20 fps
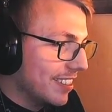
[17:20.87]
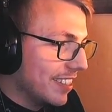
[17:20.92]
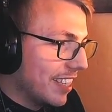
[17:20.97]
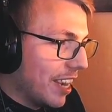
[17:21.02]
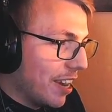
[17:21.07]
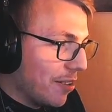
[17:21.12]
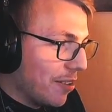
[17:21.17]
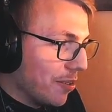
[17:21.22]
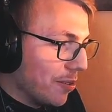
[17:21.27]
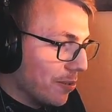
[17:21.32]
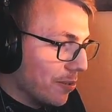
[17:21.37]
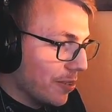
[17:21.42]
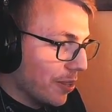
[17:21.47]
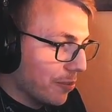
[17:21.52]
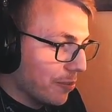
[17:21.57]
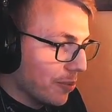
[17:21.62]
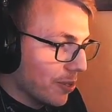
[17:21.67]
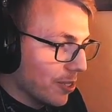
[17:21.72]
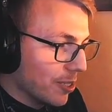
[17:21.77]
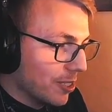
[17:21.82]
arrow
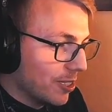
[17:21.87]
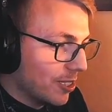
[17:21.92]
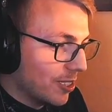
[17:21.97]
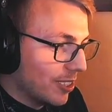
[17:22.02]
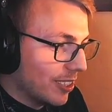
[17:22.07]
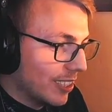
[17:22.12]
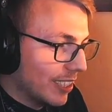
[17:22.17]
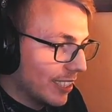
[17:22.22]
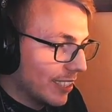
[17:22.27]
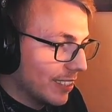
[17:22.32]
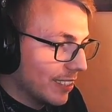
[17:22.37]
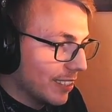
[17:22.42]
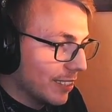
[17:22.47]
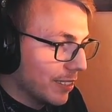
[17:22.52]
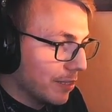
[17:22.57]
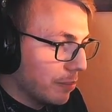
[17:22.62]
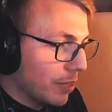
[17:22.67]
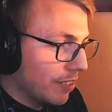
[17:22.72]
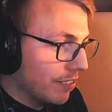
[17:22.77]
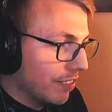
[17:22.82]
that was in
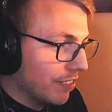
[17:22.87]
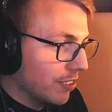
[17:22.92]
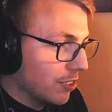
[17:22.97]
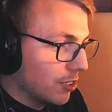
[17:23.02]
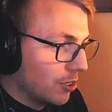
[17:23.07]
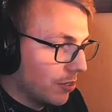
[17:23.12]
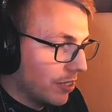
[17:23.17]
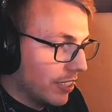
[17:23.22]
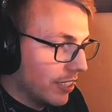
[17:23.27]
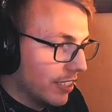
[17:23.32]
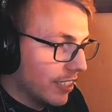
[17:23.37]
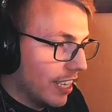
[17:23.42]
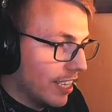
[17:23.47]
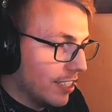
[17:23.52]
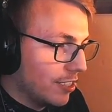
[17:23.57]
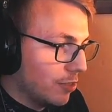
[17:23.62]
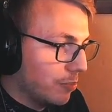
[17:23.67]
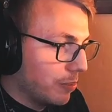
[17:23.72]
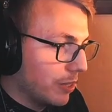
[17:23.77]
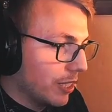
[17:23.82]
the bottom of the screen. It
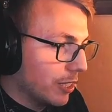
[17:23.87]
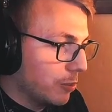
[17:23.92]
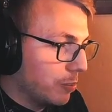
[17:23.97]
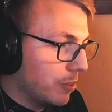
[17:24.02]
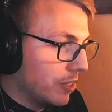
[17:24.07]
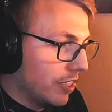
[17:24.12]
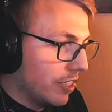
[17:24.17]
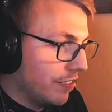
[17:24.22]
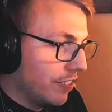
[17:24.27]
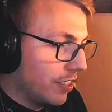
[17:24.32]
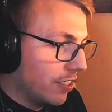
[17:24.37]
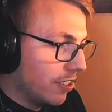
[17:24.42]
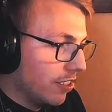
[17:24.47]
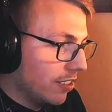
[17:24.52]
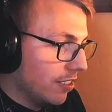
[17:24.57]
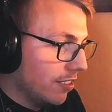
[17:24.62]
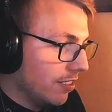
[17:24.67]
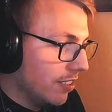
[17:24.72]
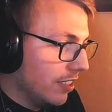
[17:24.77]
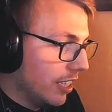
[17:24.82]
had to be a specific
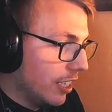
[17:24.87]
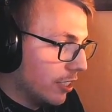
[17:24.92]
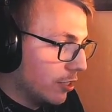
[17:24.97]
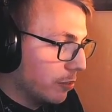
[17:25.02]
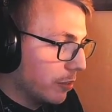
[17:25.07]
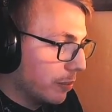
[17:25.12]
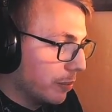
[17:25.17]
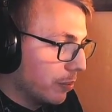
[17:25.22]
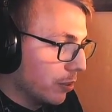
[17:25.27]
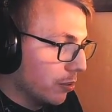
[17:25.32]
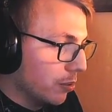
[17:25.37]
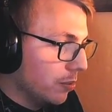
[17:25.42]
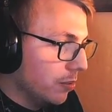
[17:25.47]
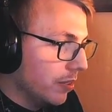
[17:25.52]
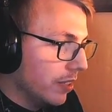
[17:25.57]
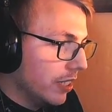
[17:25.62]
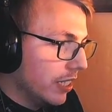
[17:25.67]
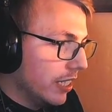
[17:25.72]
color, had to be blue.